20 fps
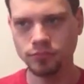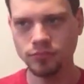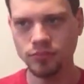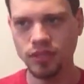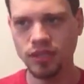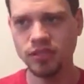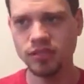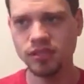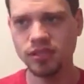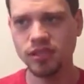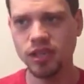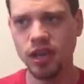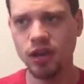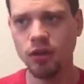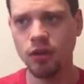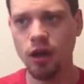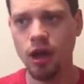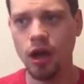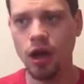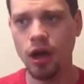And
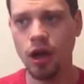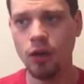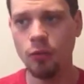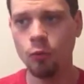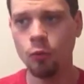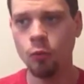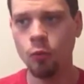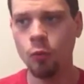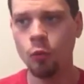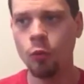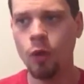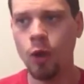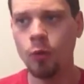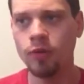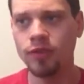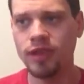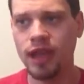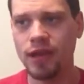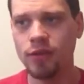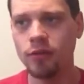so, what
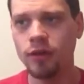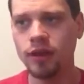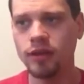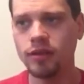was I going to